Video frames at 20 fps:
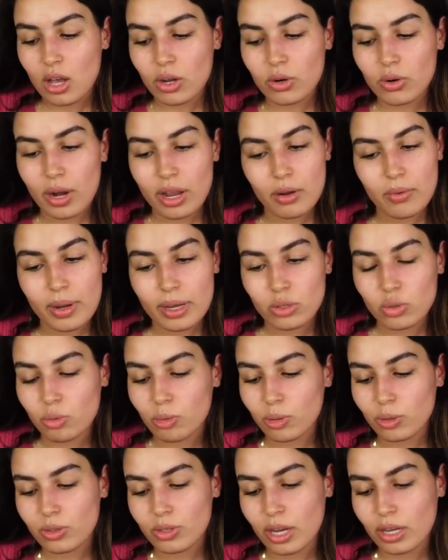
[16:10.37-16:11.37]
a great way
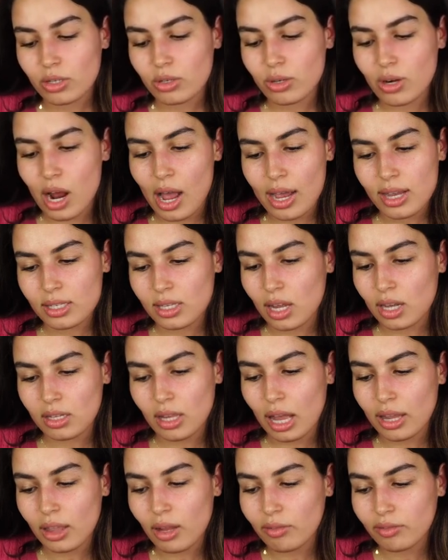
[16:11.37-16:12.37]
to protect your eyes.
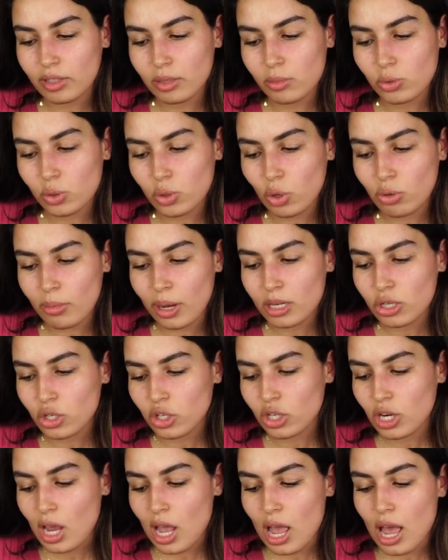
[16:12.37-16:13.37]
I love them so
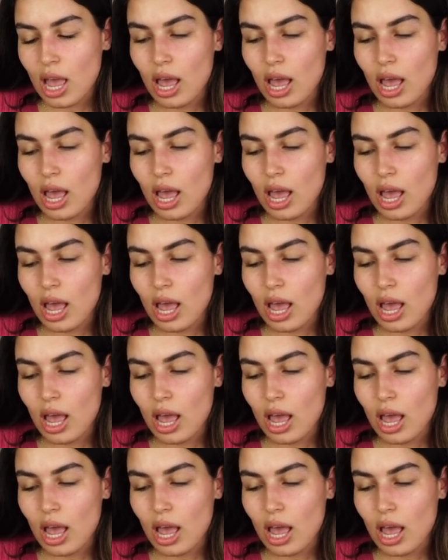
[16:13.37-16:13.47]
much.